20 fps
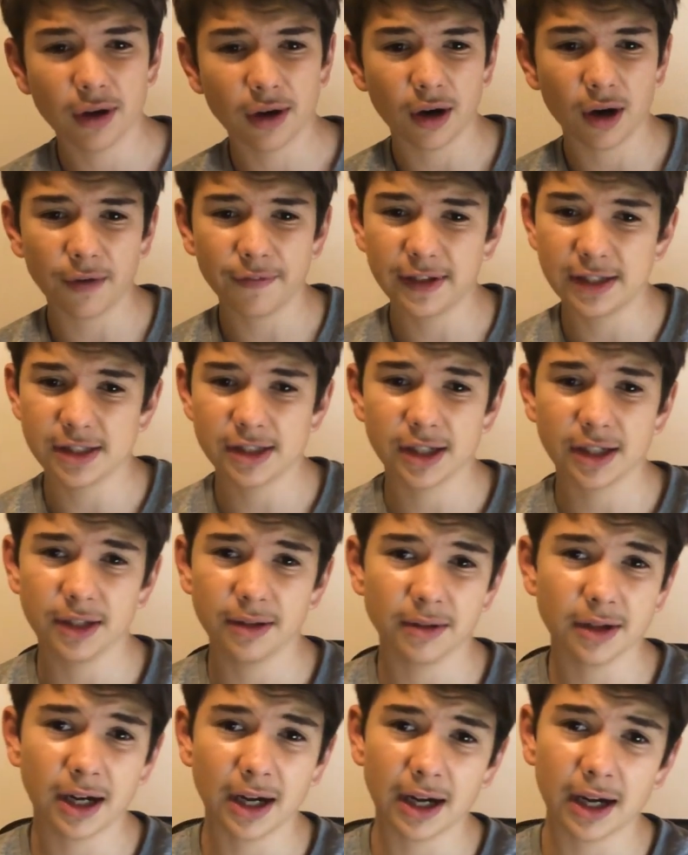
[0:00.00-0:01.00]

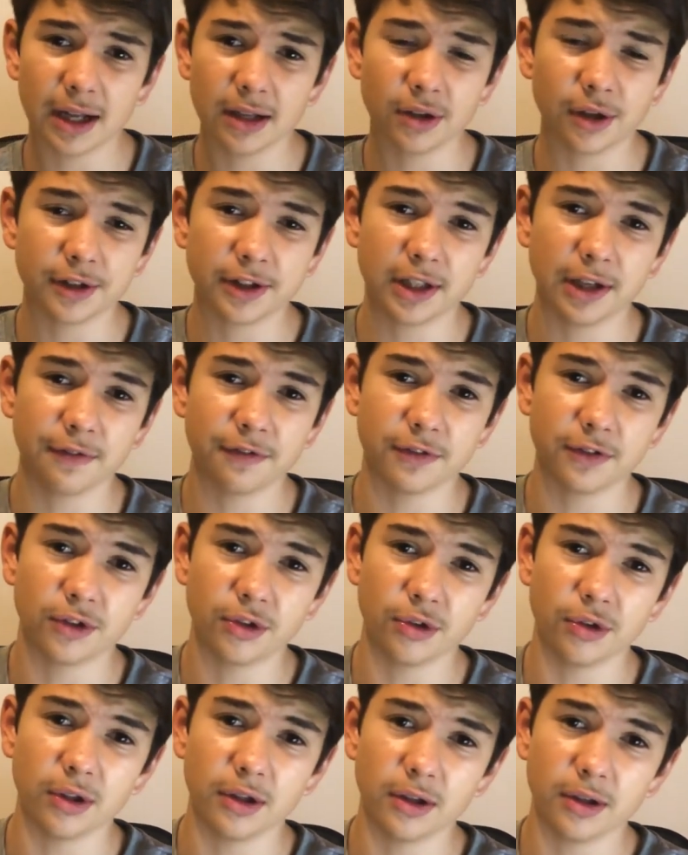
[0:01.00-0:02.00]
Obviously, a lot different
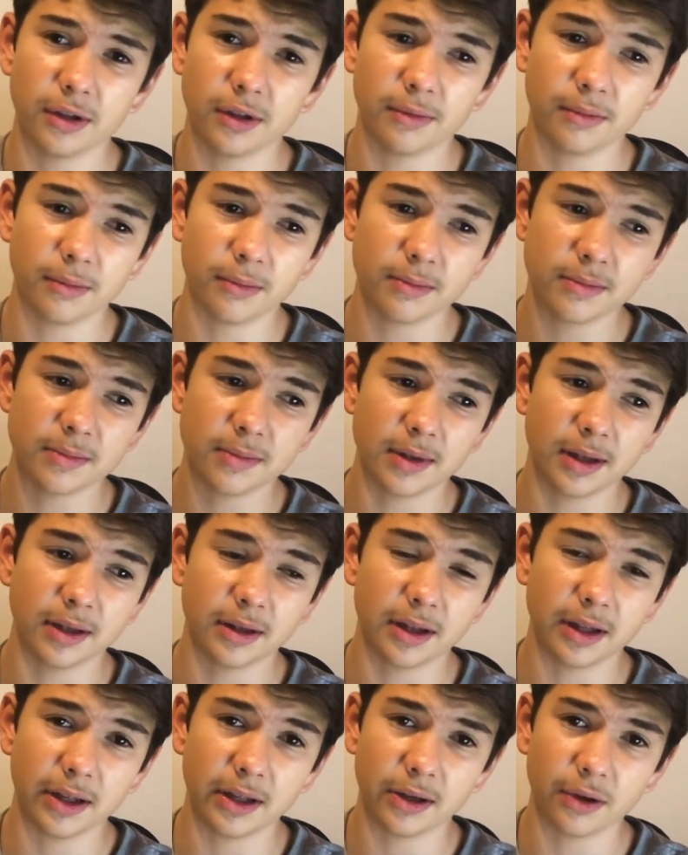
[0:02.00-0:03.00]
to the
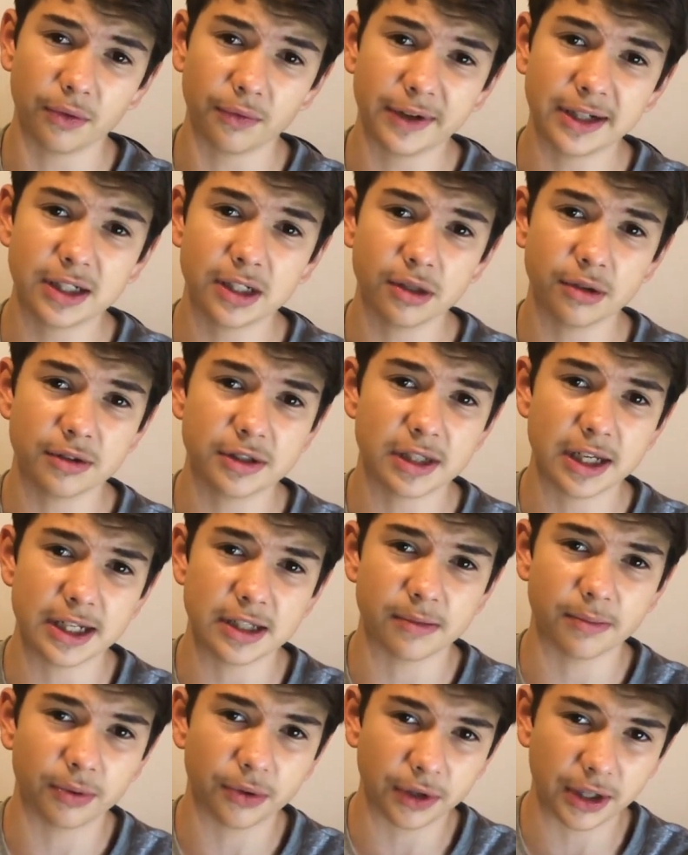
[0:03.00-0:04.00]
original
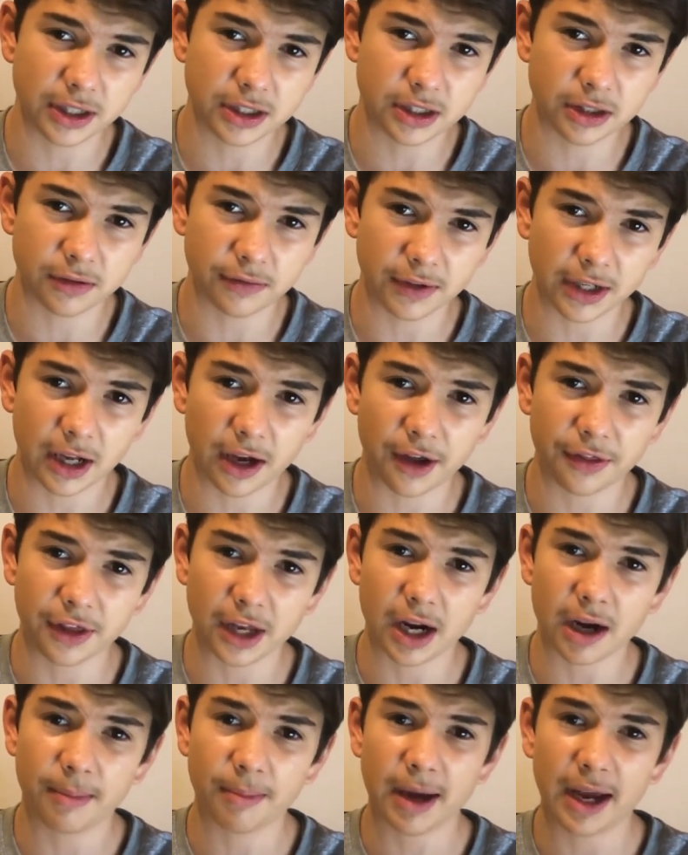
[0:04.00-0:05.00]
season predictions video
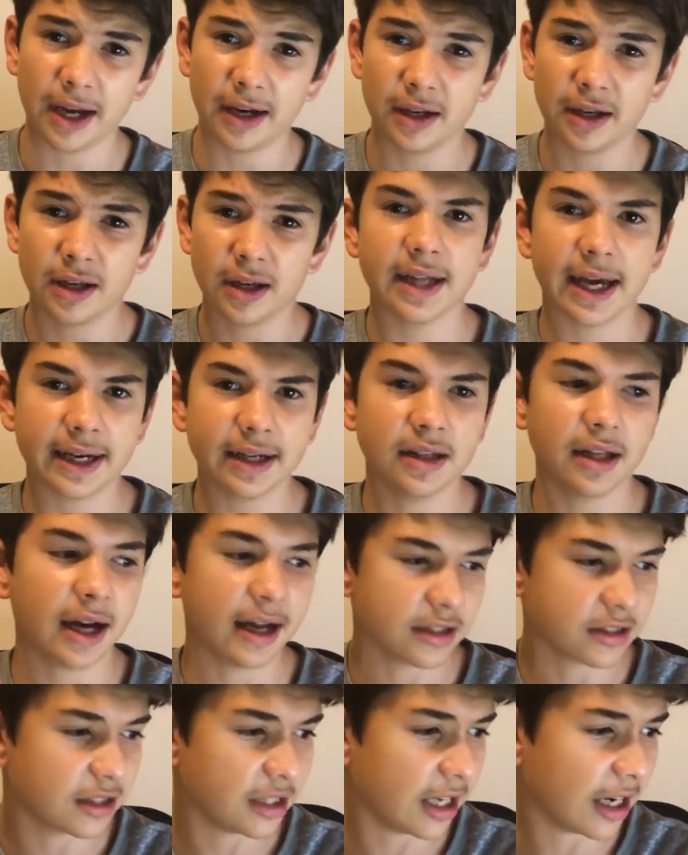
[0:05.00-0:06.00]
that I made late
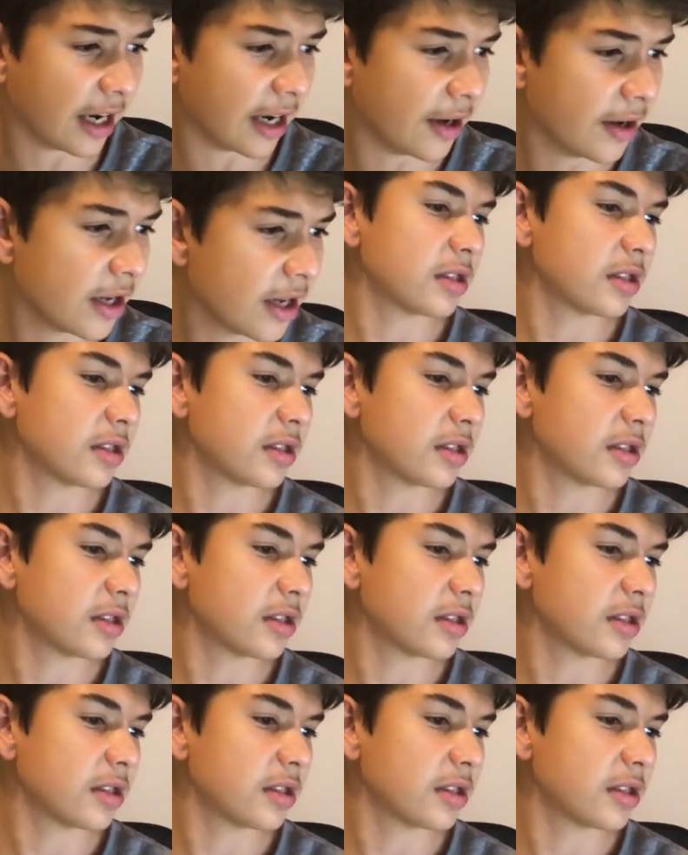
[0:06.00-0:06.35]
last year.